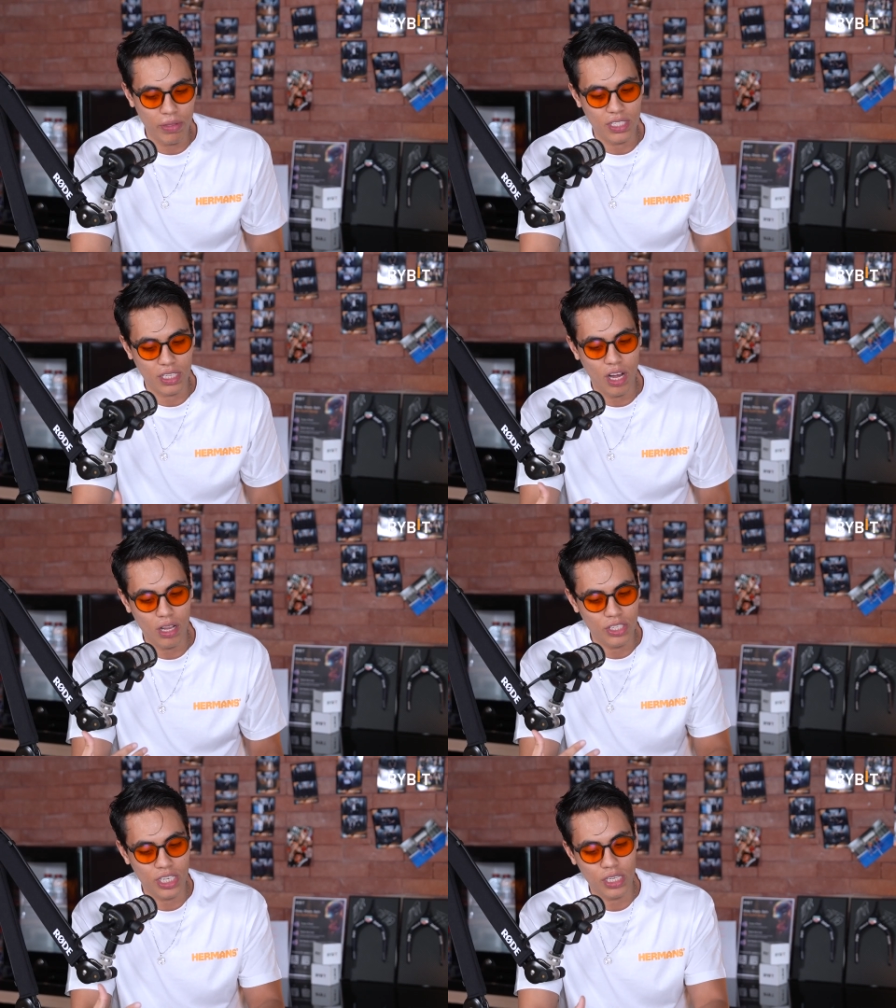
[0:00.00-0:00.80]
the
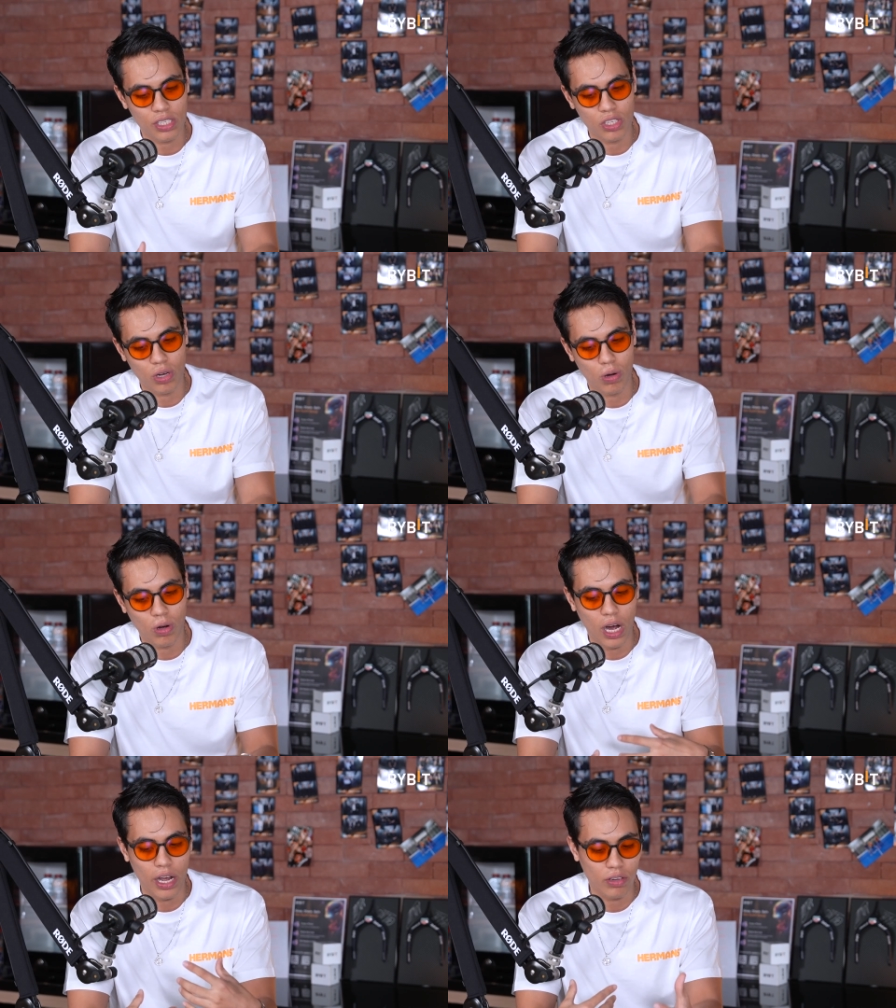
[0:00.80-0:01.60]
technology,
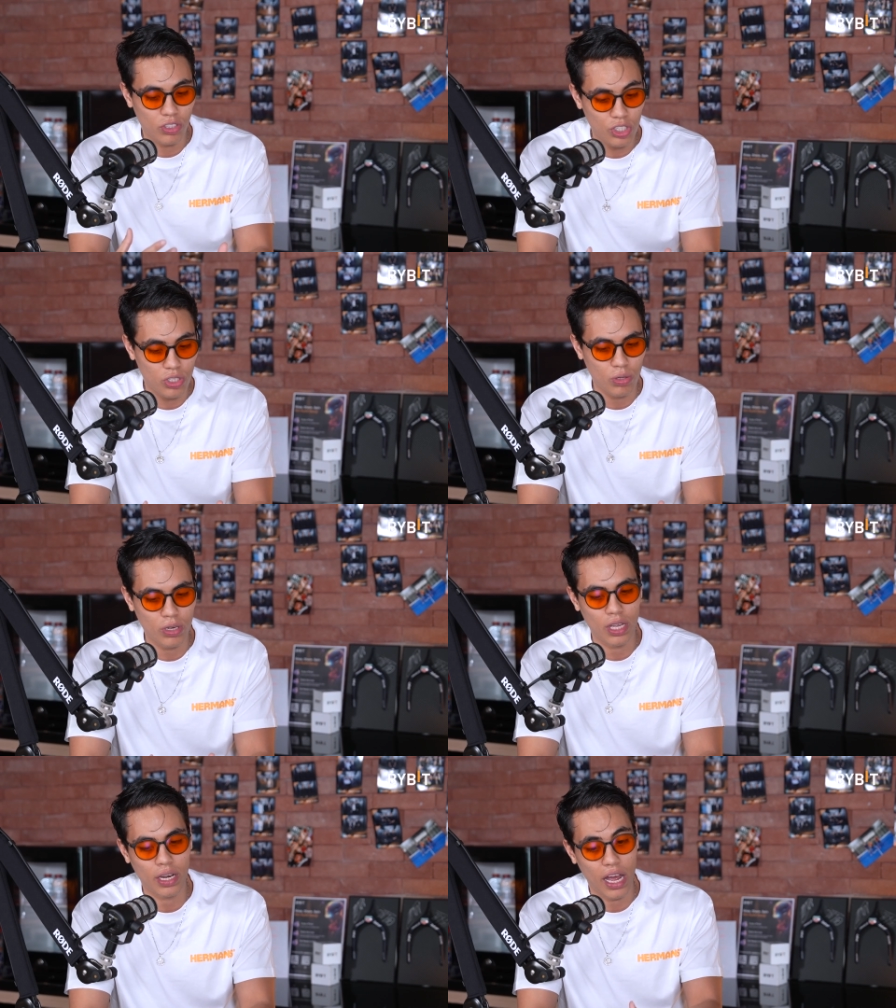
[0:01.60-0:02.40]
so I understood
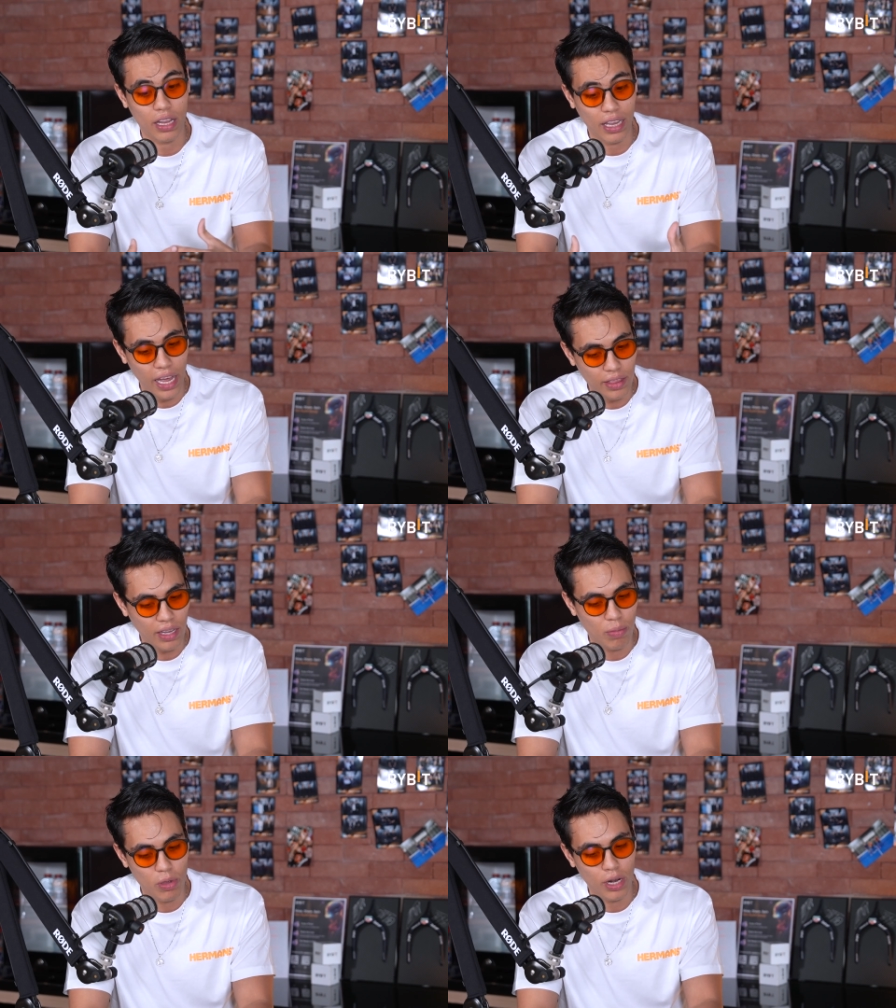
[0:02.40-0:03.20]
it. I liked the
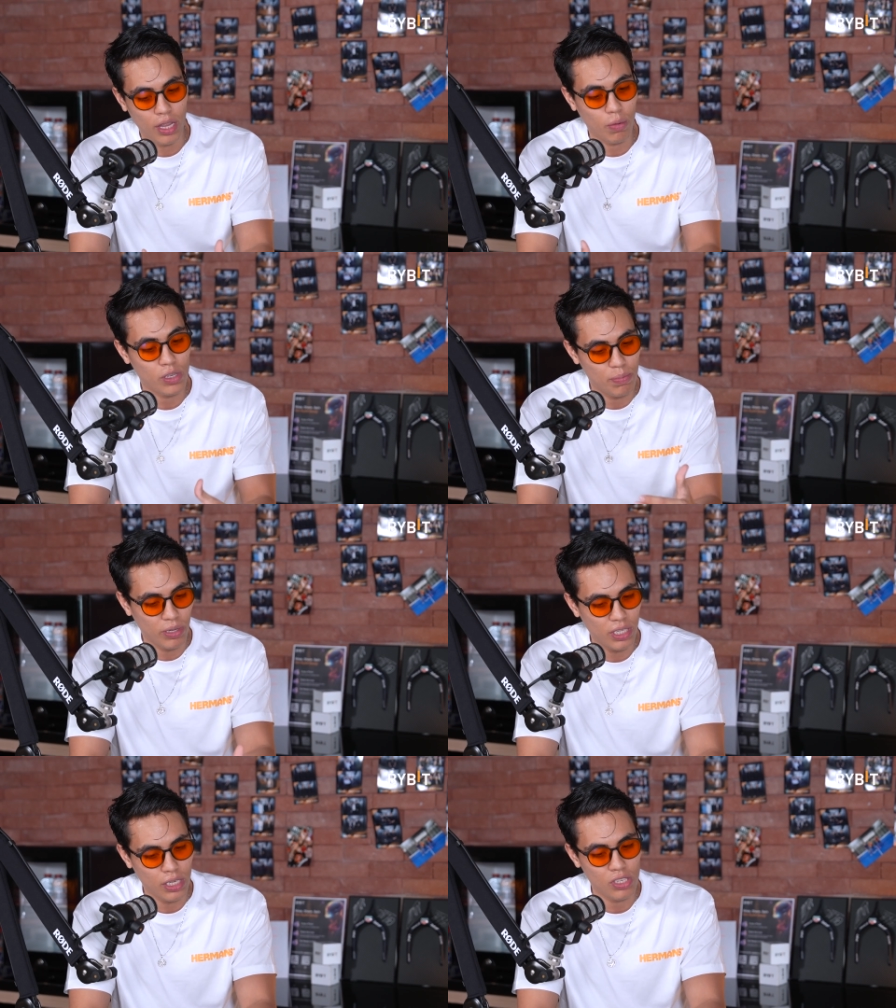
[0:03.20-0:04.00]
community that was
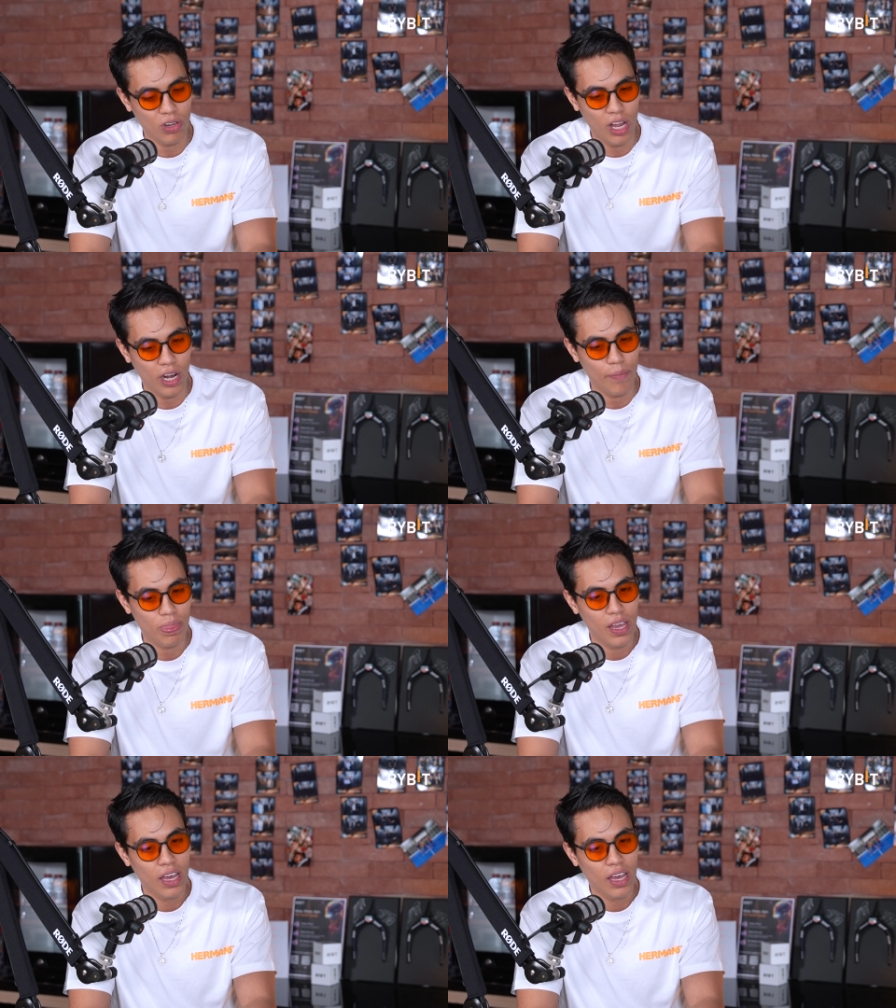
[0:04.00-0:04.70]
building in Solana.